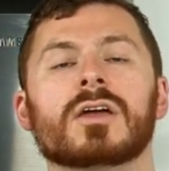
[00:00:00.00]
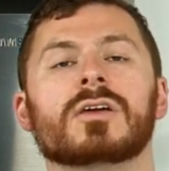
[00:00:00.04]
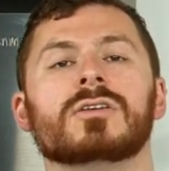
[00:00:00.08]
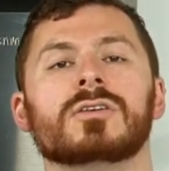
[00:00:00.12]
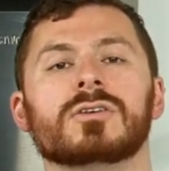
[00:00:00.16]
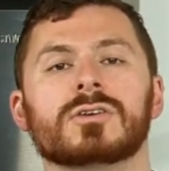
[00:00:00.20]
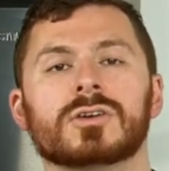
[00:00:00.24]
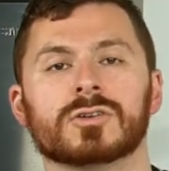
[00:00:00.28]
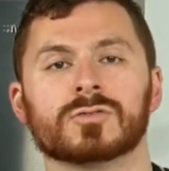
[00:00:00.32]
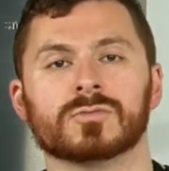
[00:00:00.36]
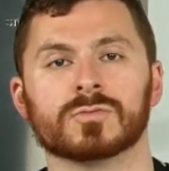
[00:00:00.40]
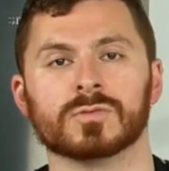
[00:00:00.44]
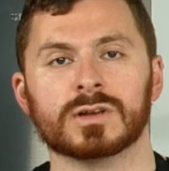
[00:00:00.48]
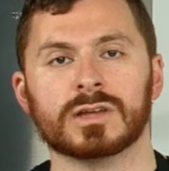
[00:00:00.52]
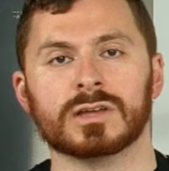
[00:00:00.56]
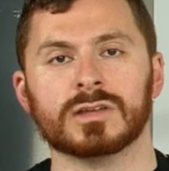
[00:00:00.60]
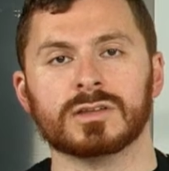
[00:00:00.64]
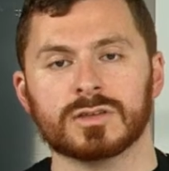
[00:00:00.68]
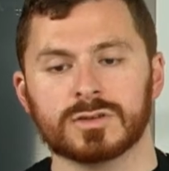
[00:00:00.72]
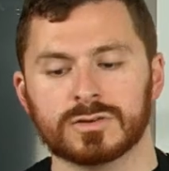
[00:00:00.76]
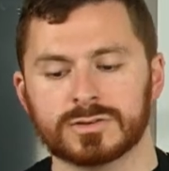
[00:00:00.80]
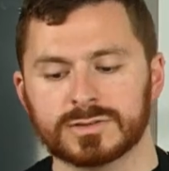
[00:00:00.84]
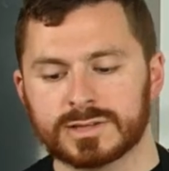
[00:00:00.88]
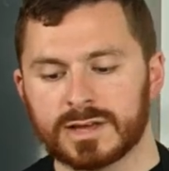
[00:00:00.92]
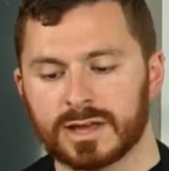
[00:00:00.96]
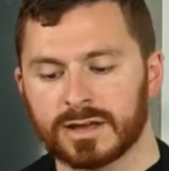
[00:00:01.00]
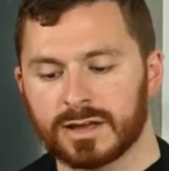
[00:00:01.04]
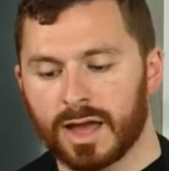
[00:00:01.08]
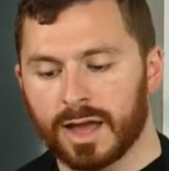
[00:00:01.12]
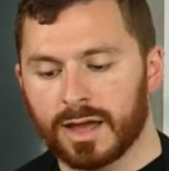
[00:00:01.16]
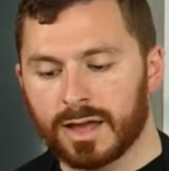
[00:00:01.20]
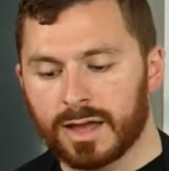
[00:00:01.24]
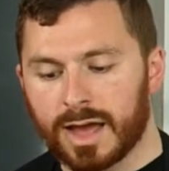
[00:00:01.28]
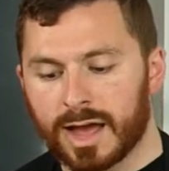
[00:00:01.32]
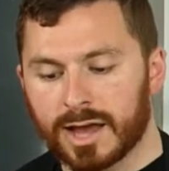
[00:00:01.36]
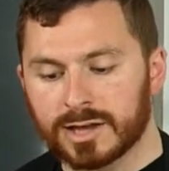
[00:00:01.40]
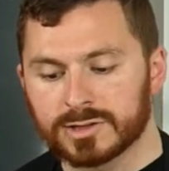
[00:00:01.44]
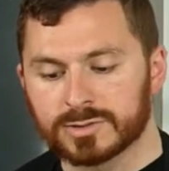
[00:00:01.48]
you can reuse
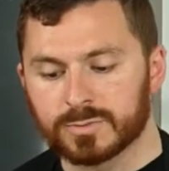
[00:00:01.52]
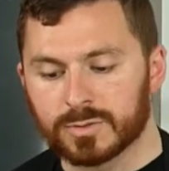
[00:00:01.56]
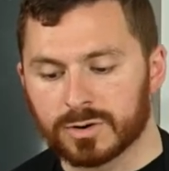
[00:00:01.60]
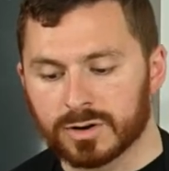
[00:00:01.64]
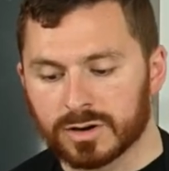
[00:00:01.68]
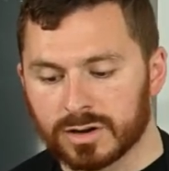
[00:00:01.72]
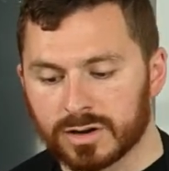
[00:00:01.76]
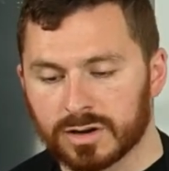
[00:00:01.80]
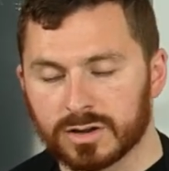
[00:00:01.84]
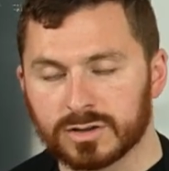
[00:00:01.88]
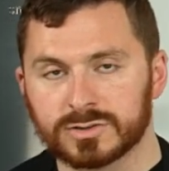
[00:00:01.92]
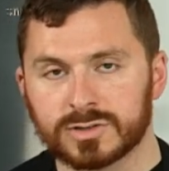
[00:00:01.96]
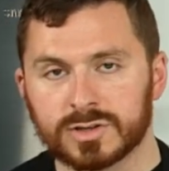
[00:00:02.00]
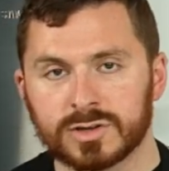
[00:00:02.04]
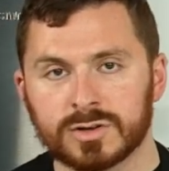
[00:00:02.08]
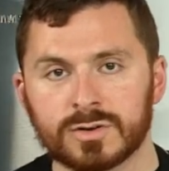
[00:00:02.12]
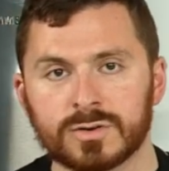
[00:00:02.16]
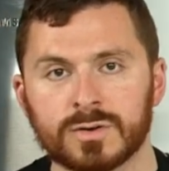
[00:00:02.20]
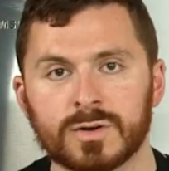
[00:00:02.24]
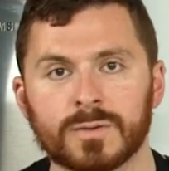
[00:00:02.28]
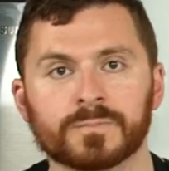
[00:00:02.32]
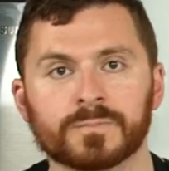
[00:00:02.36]
it as we're gonna do.